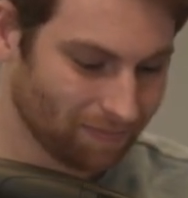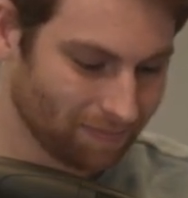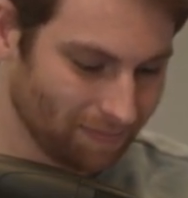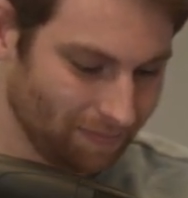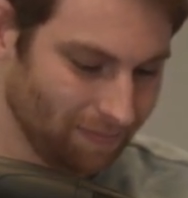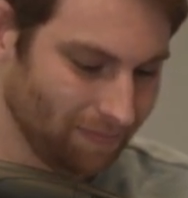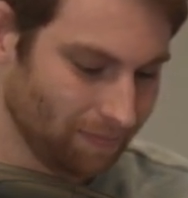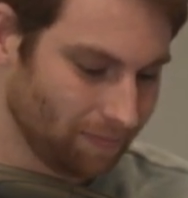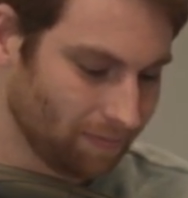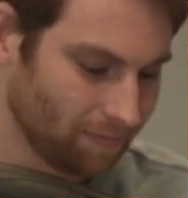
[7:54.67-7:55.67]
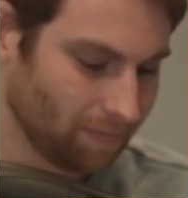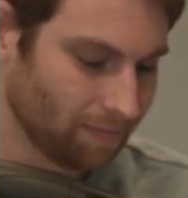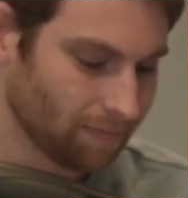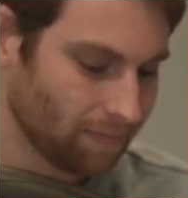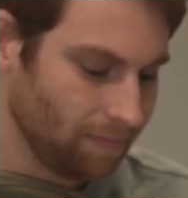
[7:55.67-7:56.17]

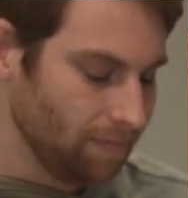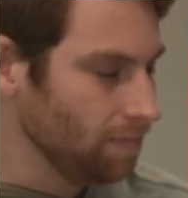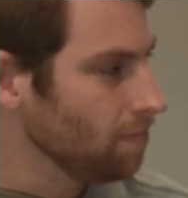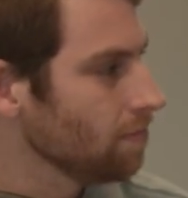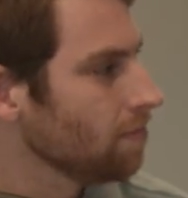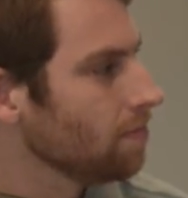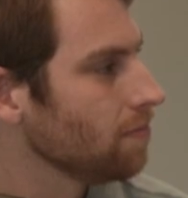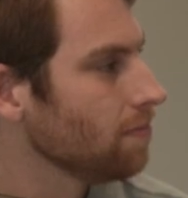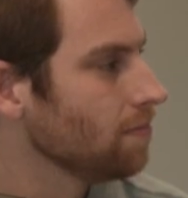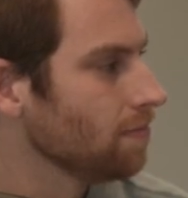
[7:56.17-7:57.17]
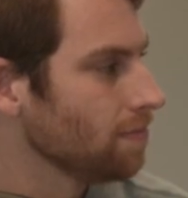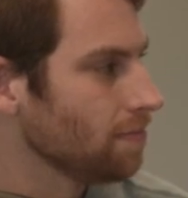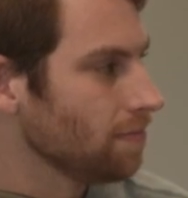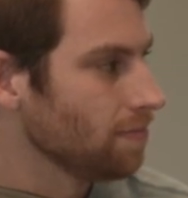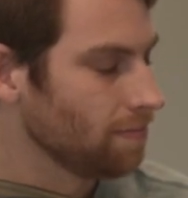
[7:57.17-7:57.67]

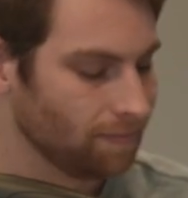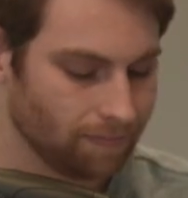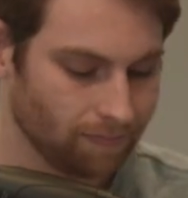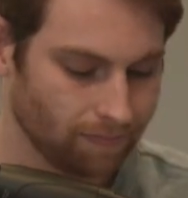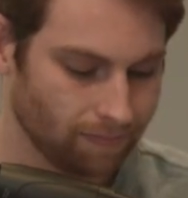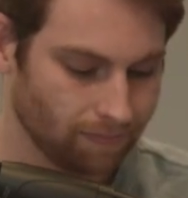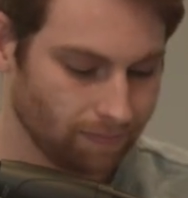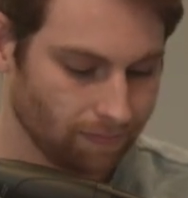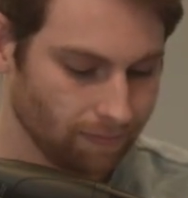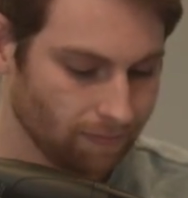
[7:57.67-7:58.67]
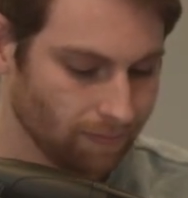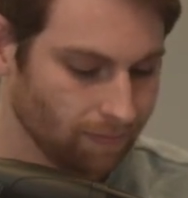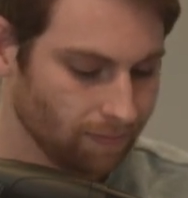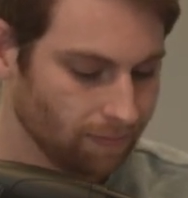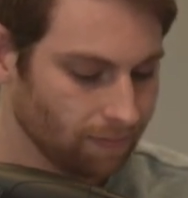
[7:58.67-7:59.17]
(not speaking)